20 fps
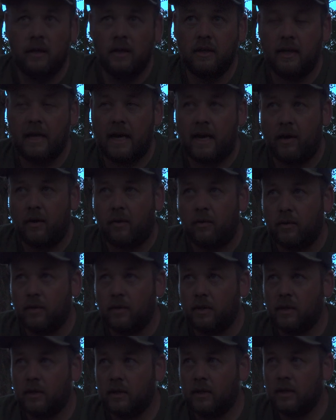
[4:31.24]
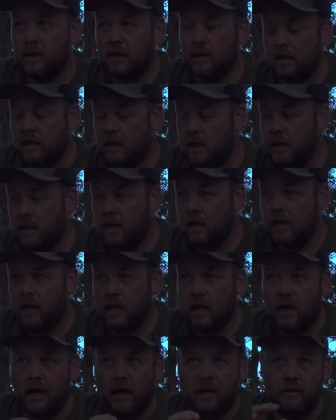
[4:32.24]
Now
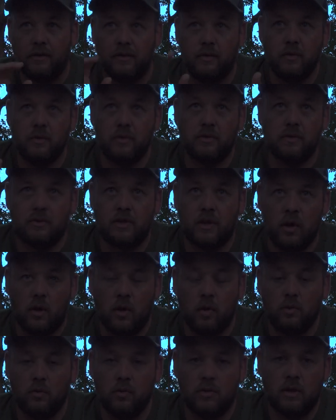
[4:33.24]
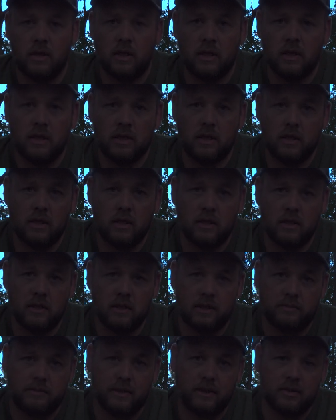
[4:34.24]
I use those
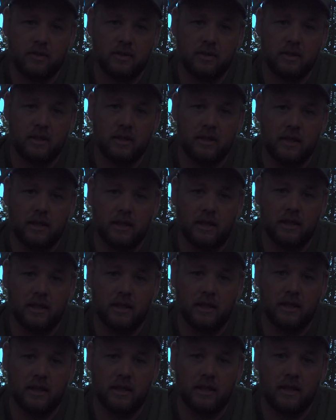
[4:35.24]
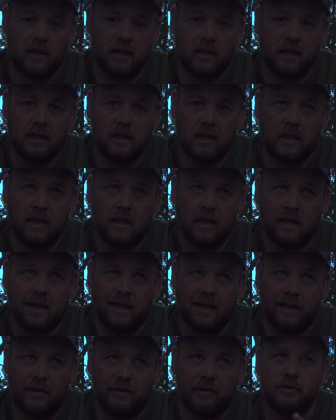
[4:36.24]
especially
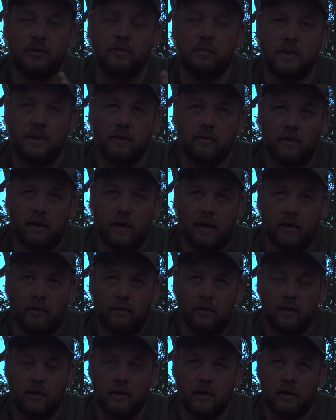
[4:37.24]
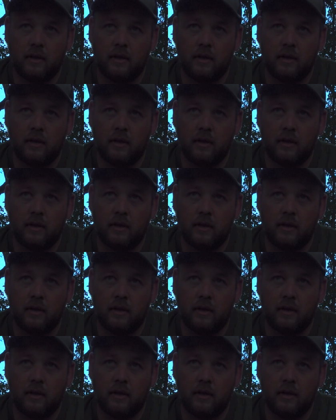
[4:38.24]
I use them year round,